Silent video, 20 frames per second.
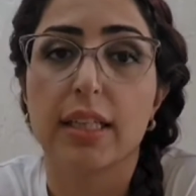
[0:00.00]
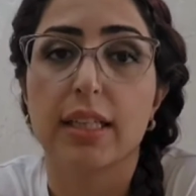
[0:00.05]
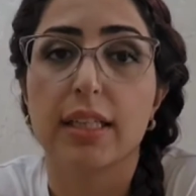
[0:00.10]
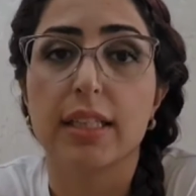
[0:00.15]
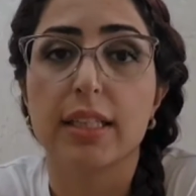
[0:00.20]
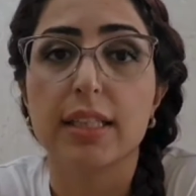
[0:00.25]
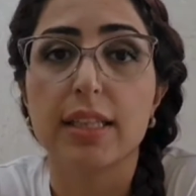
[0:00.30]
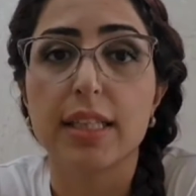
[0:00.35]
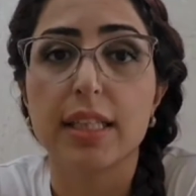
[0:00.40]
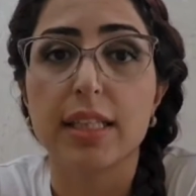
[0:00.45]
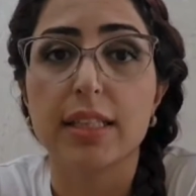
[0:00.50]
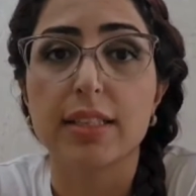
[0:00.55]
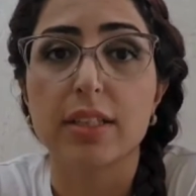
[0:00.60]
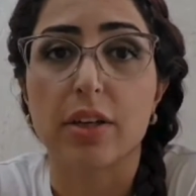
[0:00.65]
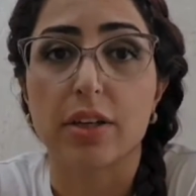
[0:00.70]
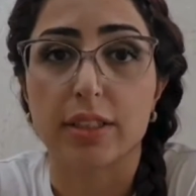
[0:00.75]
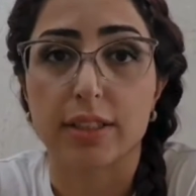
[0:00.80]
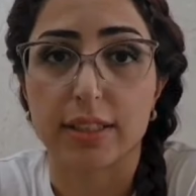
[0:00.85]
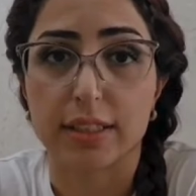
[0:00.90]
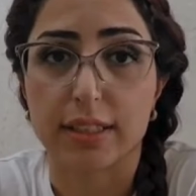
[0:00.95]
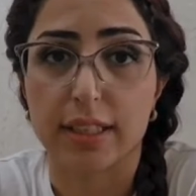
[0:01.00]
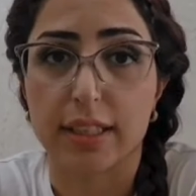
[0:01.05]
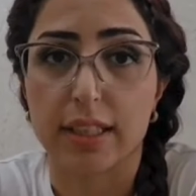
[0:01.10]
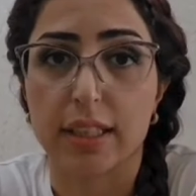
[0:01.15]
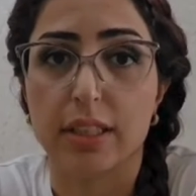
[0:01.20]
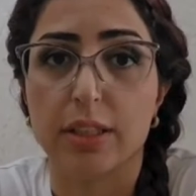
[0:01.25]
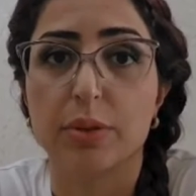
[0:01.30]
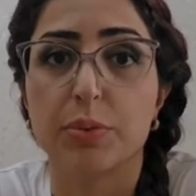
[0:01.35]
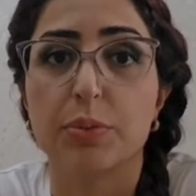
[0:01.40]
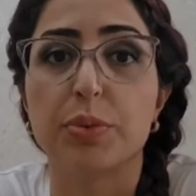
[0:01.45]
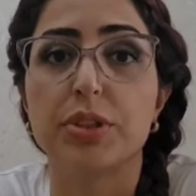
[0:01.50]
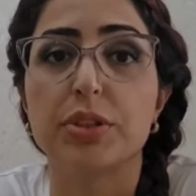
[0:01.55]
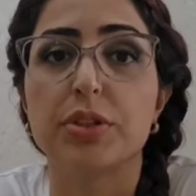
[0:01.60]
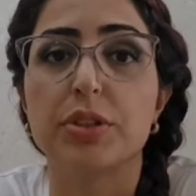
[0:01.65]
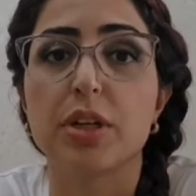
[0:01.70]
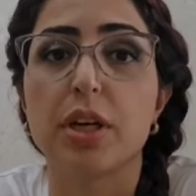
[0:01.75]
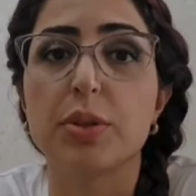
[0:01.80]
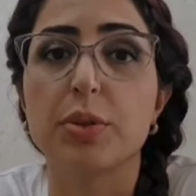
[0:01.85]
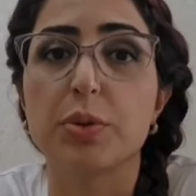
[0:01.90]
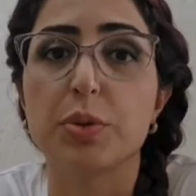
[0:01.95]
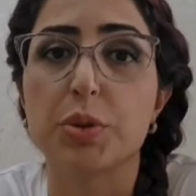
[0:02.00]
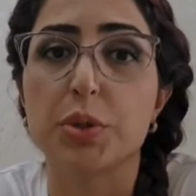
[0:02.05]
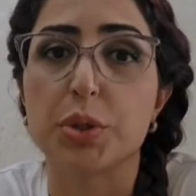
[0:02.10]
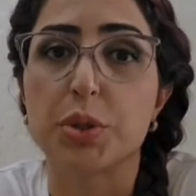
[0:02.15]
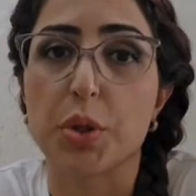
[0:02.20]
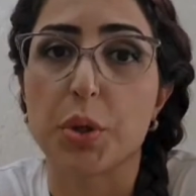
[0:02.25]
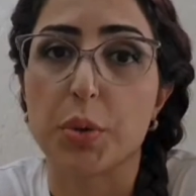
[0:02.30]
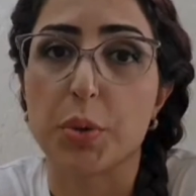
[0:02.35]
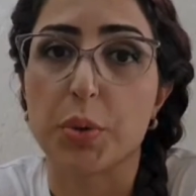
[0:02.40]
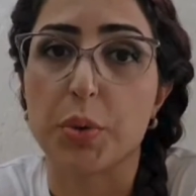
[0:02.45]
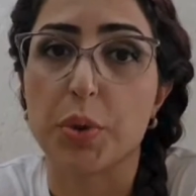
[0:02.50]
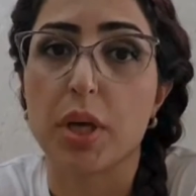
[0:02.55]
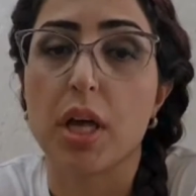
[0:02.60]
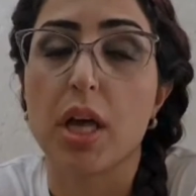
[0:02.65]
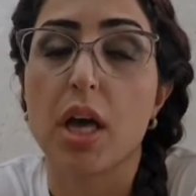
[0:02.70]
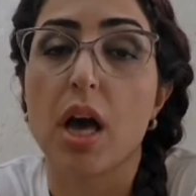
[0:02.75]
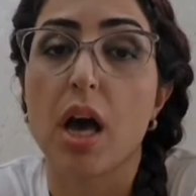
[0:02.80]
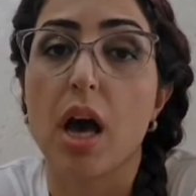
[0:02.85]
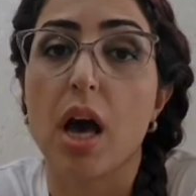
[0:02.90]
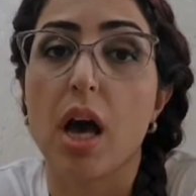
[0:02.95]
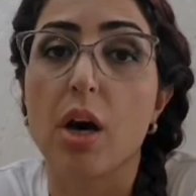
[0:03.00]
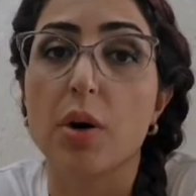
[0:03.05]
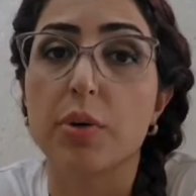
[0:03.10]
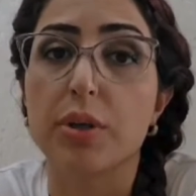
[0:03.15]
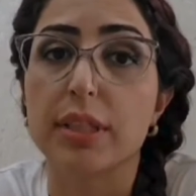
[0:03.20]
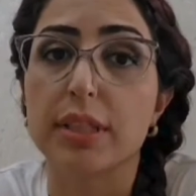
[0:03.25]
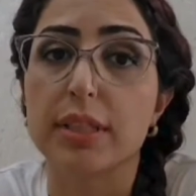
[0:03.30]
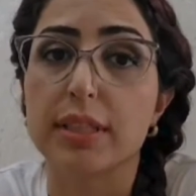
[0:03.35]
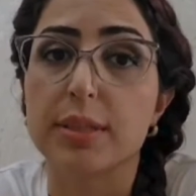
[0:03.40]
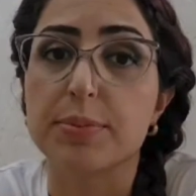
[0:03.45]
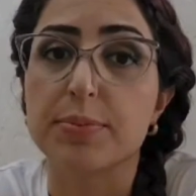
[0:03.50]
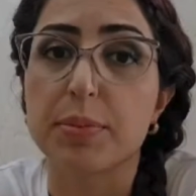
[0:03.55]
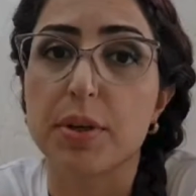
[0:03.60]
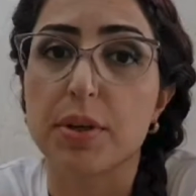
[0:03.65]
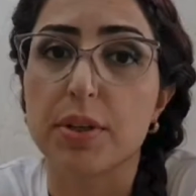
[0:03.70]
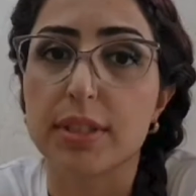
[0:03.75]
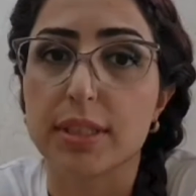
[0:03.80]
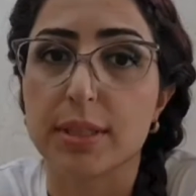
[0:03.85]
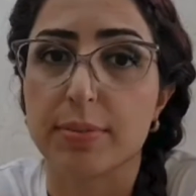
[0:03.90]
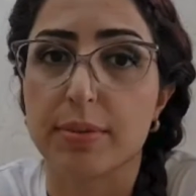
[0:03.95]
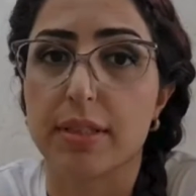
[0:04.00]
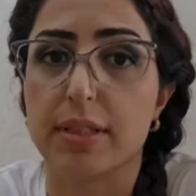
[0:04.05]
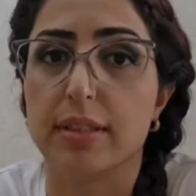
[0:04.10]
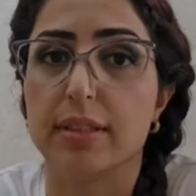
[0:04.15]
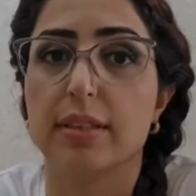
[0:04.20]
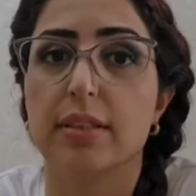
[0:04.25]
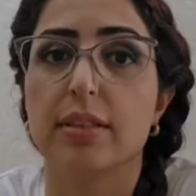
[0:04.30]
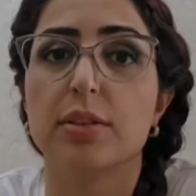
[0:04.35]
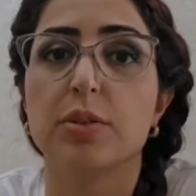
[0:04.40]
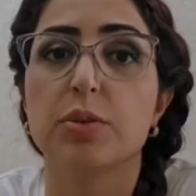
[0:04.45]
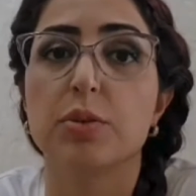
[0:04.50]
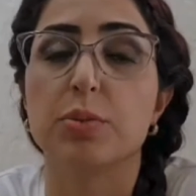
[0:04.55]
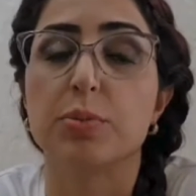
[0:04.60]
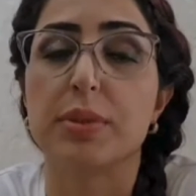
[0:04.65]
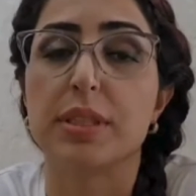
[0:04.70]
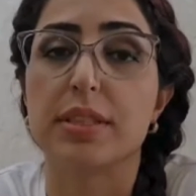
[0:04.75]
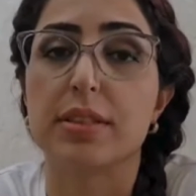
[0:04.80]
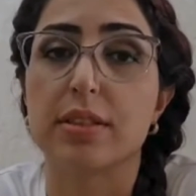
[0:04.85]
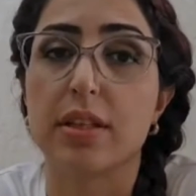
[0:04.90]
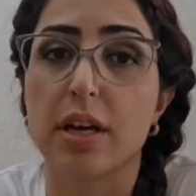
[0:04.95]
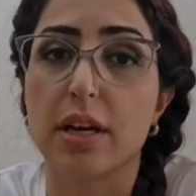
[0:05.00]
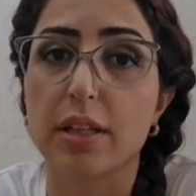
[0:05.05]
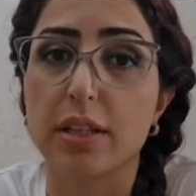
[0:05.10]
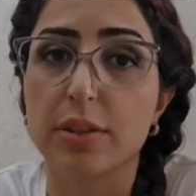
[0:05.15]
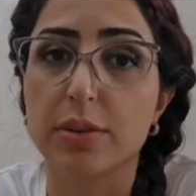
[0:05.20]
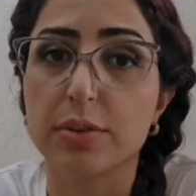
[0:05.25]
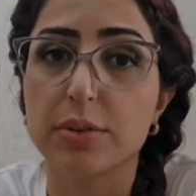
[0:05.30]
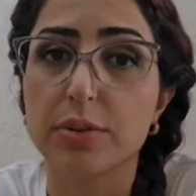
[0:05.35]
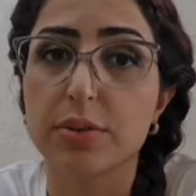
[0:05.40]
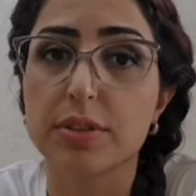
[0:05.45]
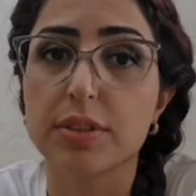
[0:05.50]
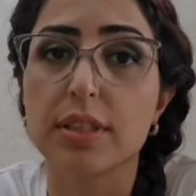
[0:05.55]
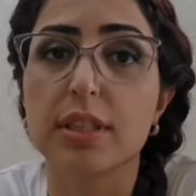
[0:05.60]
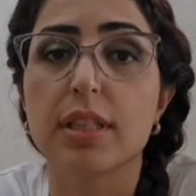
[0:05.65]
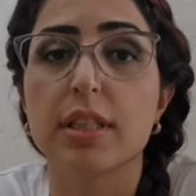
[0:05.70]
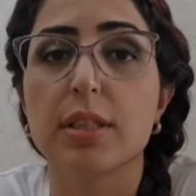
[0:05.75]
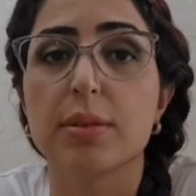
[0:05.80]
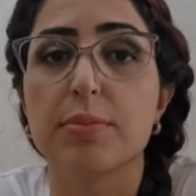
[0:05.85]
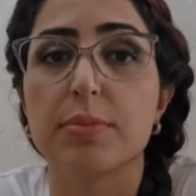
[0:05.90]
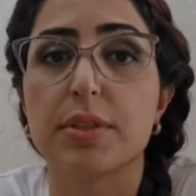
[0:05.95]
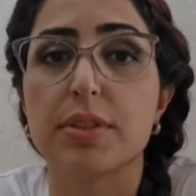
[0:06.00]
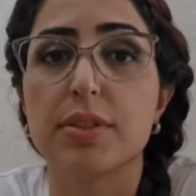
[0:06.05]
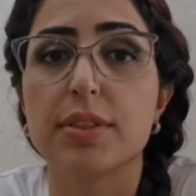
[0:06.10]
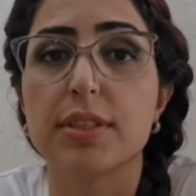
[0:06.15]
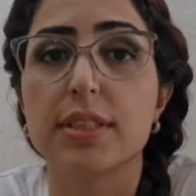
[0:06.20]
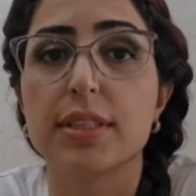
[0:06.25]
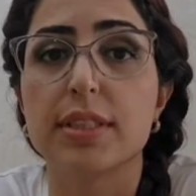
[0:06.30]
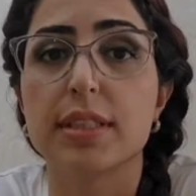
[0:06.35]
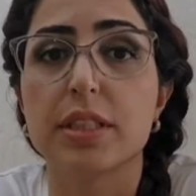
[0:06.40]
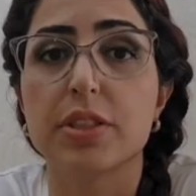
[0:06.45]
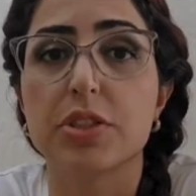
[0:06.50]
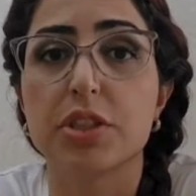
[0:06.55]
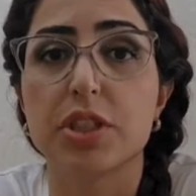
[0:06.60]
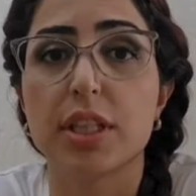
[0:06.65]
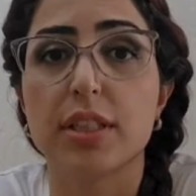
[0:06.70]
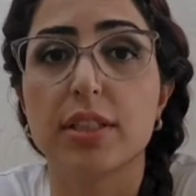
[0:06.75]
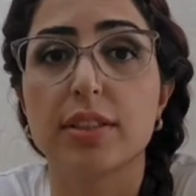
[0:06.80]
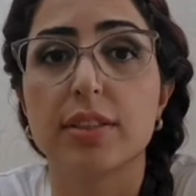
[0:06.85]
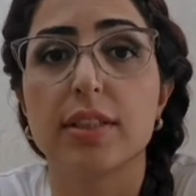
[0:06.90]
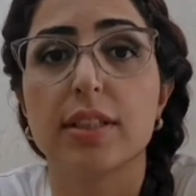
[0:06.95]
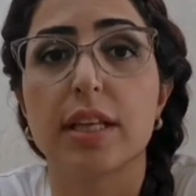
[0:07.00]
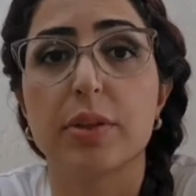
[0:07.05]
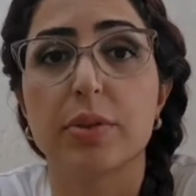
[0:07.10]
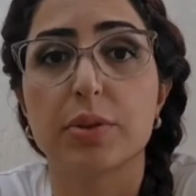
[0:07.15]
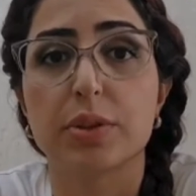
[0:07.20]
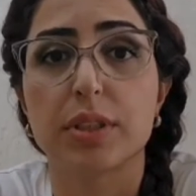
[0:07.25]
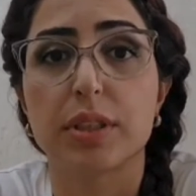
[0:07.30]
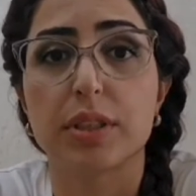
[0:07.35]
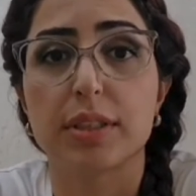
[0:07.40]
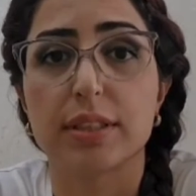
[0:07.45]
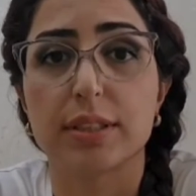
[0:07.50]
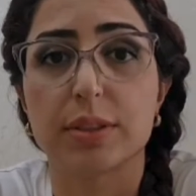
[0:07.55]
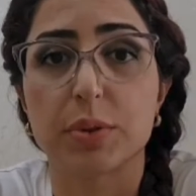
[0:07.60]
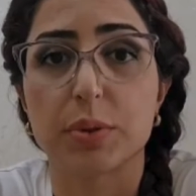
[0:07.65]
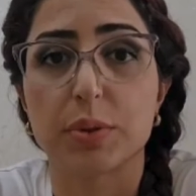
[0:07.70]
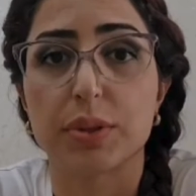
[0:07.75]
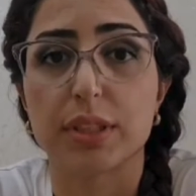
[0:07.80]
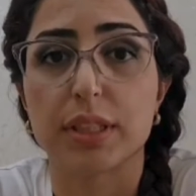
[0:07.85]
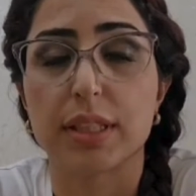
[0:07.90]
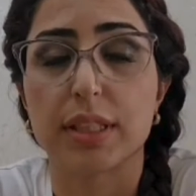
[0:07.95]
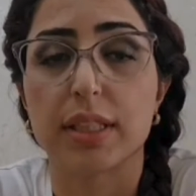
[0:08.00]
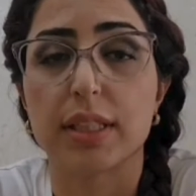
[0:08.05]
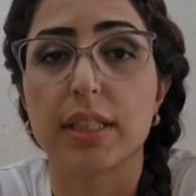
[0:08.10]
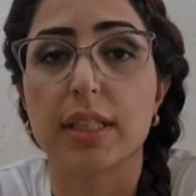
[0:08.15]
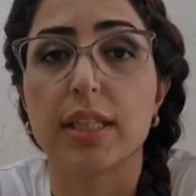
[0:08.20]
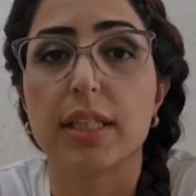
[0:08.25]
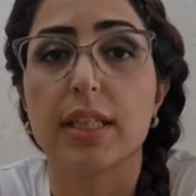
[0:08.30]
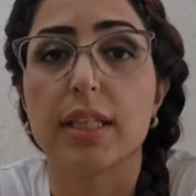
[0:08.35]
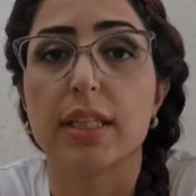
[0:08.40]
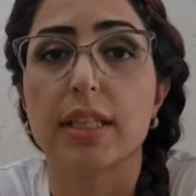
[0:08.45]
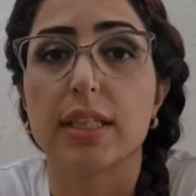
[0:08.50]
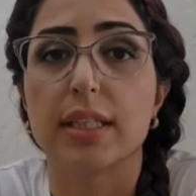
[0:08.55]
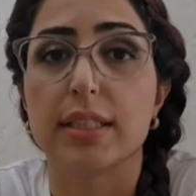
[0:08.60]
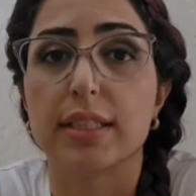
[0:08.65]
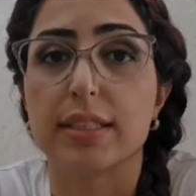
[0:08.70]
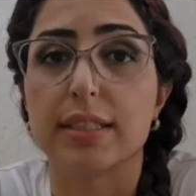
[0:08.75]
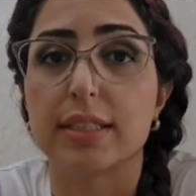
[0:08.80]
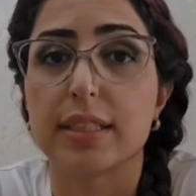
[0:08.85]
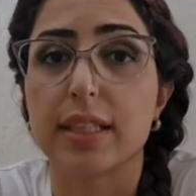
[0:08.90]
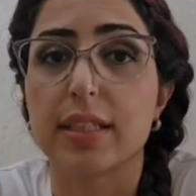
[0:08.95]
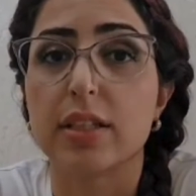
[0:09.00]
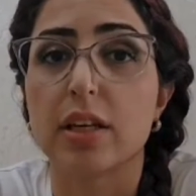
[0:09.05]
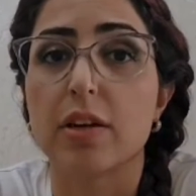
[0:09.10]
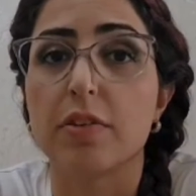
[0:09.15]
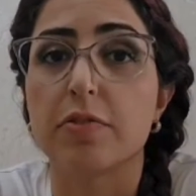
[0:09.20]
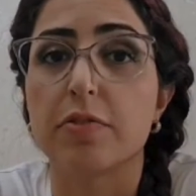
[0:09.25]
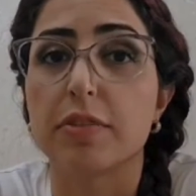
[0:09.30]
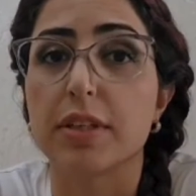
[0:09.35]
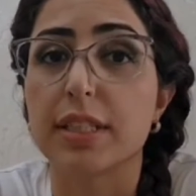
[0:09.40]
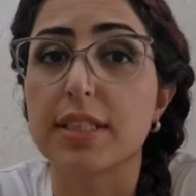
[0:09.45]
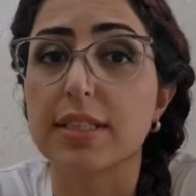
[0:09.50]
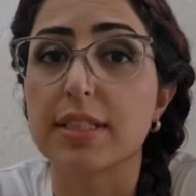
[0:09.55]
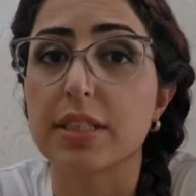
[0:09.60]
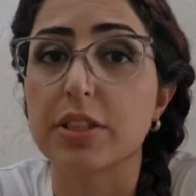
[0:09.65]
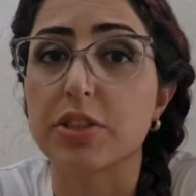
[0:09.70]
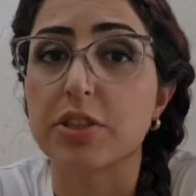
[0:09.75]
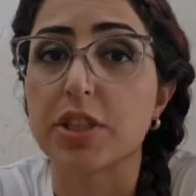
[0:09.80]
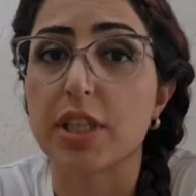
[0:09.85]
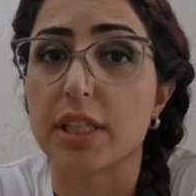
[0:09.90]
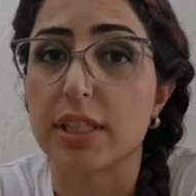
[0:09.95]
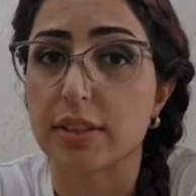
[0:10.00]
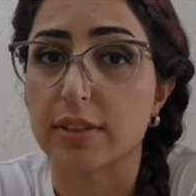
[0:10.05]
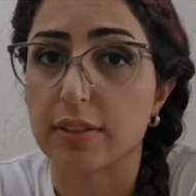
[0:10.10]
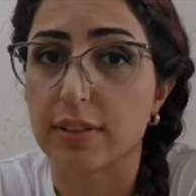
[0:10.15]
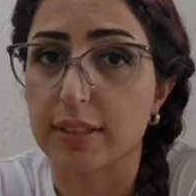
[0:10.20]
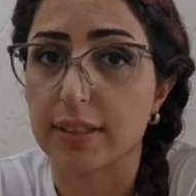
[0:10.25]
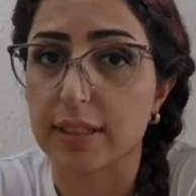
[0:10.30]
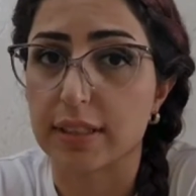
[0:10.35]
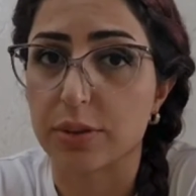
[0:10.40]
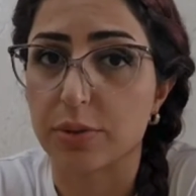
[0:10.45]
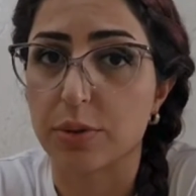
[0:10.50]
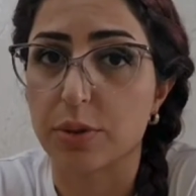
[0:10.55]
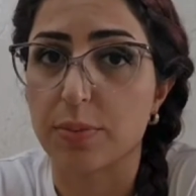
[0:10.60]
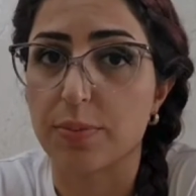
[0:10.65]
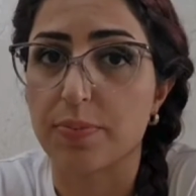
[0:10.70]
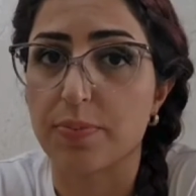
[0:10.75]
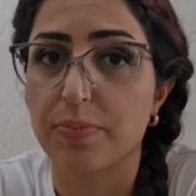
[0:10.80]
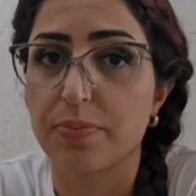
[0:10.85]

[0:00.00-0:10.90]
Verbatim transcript: In this article, we try to show how it is possible to misdiagnose persistent genital arousal disorder instead of restless genital syndrome